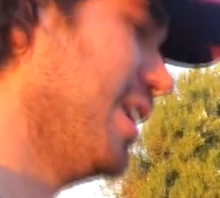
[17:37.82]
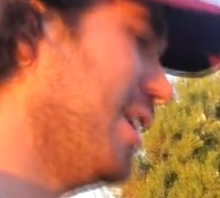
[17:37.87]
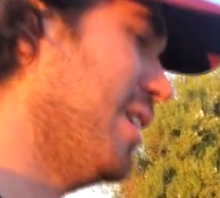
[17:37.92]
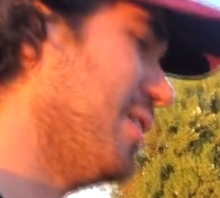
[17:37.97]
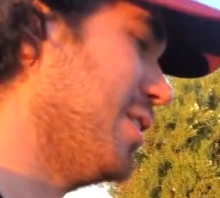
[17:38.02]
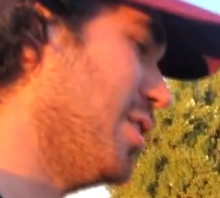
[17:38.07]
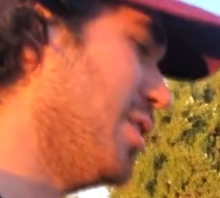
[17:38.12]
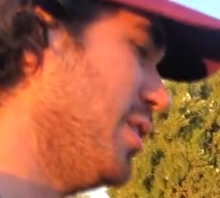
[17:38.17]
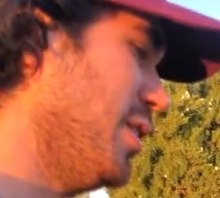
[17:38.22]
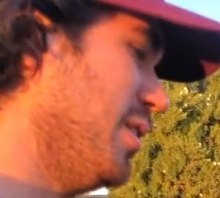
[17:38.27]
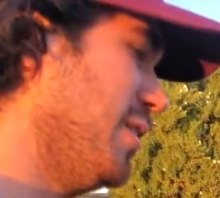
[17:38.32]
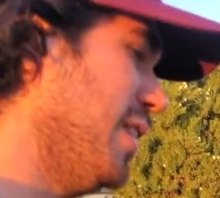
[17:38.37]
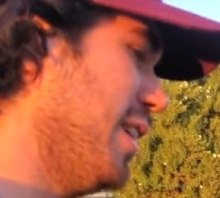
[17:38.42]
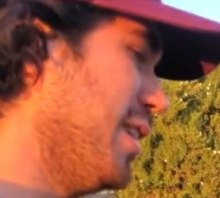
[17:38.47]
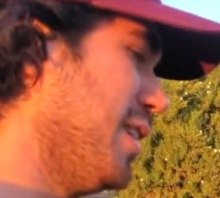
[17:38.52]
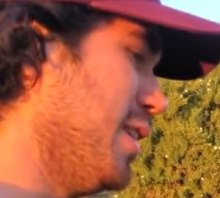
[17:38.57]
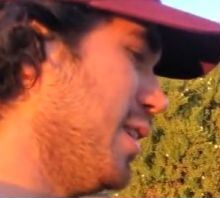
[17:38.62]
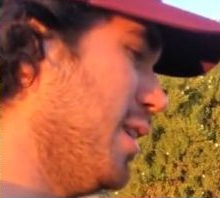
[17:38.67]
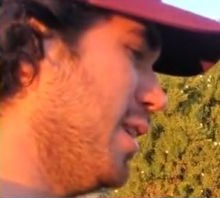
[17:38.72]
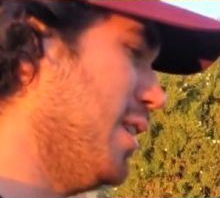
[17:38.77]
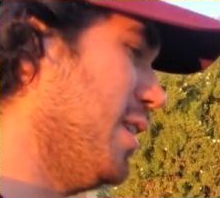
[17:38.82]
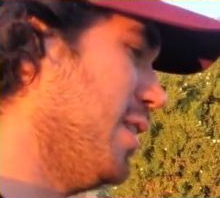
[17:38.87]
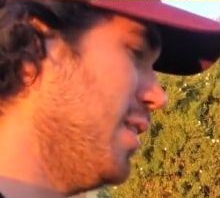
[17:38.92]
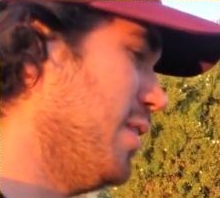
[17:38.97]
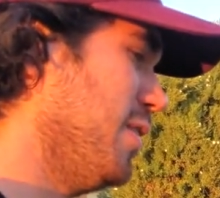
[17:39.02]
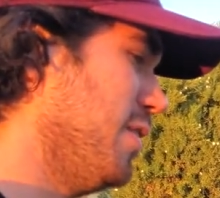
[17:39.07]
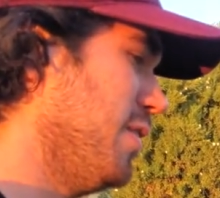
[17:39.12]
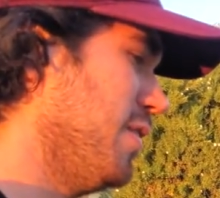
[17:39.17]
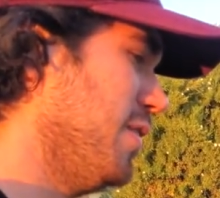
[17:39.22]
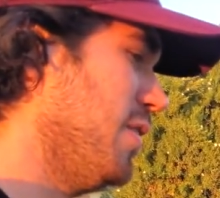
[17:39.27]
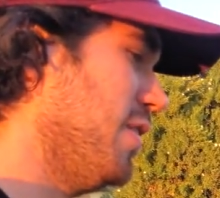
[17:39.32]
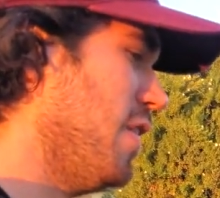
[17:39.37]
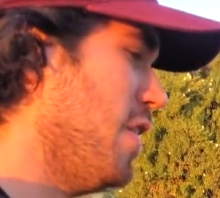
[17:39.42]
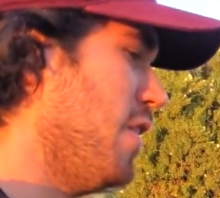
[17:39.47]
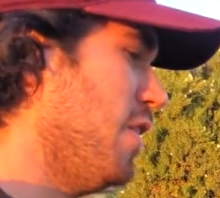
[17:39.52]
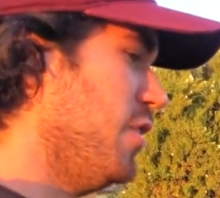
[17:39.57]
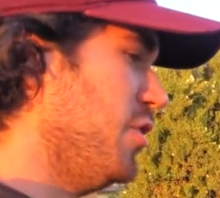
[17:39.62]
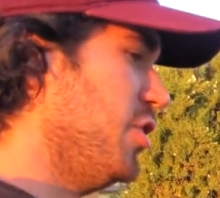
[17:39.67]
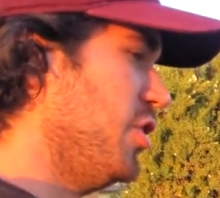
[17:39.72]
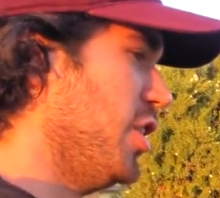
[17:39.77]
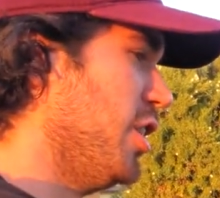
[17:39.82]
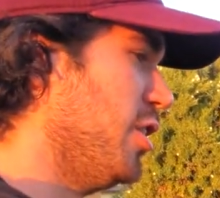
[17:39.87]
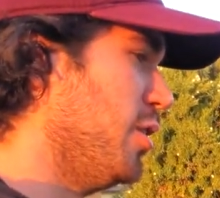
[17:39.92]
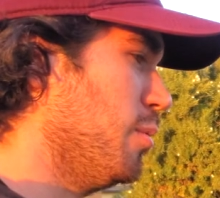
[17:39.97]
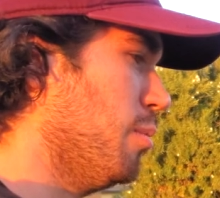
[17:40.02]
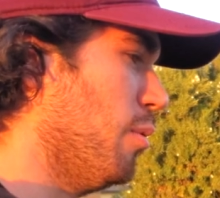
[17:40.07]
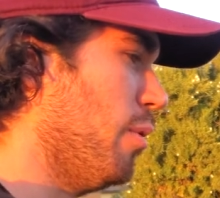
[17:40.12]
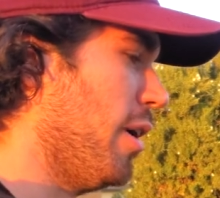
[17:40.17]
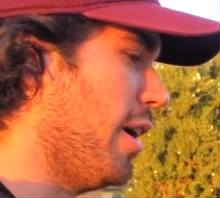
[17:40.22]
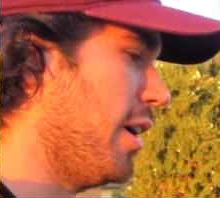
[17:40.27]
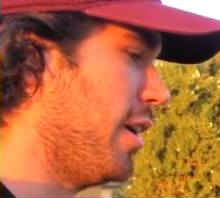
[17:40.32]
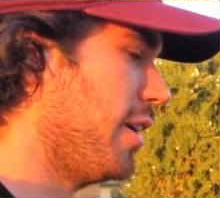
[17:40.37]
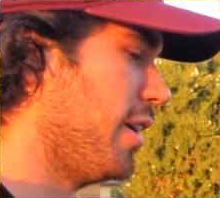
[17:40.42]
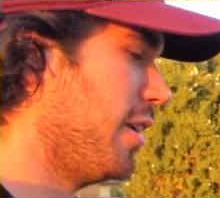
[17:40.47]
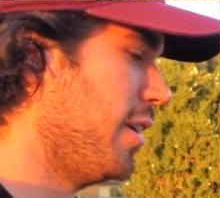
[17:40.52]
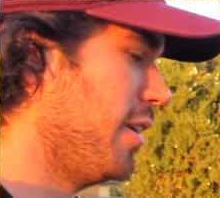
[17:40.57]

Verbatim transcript: I shoot it without the jailbreak.